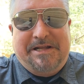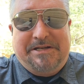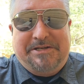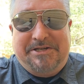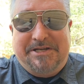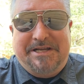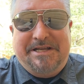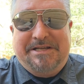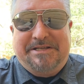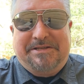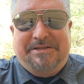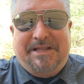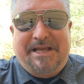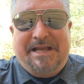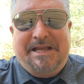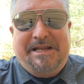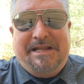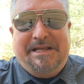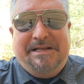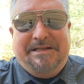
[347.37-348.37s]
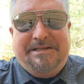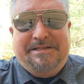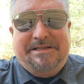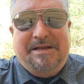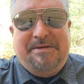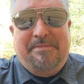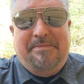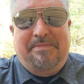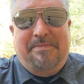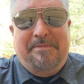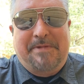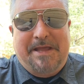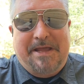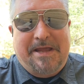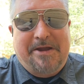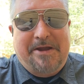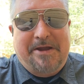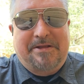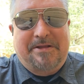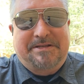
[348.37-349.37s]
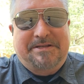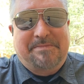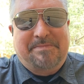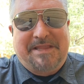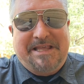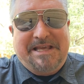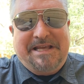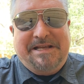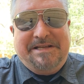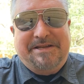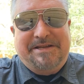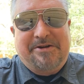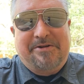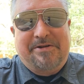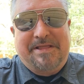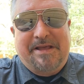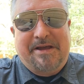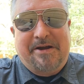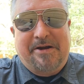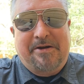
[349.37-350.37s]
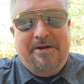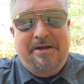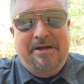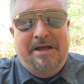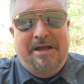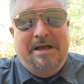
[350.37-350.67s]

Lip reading: and she is landing some things here and there,